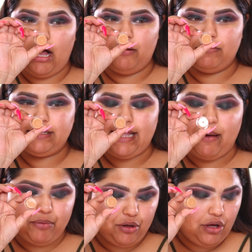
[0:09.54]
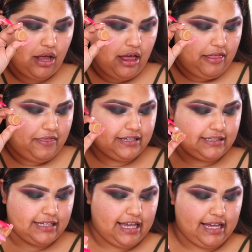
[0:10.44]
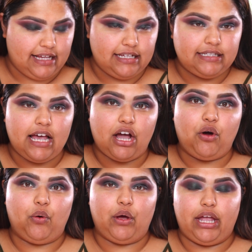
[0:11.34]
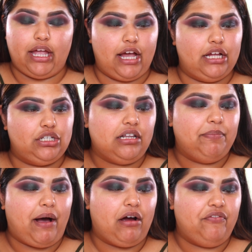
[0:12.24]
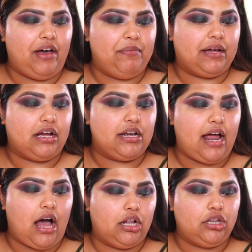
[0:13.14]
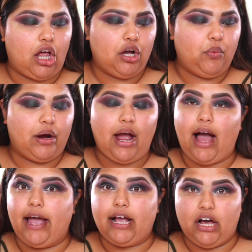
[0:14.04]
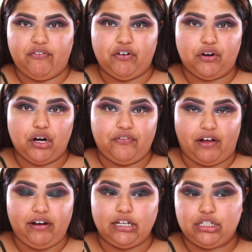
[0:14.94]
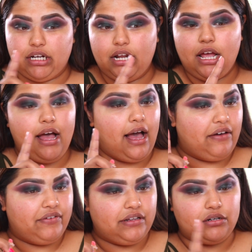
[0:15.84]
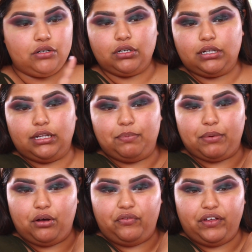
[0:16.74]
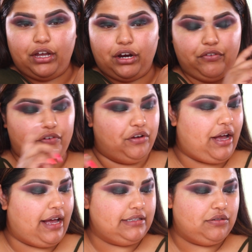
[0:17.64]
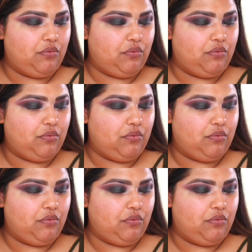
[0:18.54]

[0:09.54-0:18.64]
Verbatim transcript: um, sample. This is going called the Power Fabric Not Long Wear High Cover Foundation. I have a little clip over here for you guys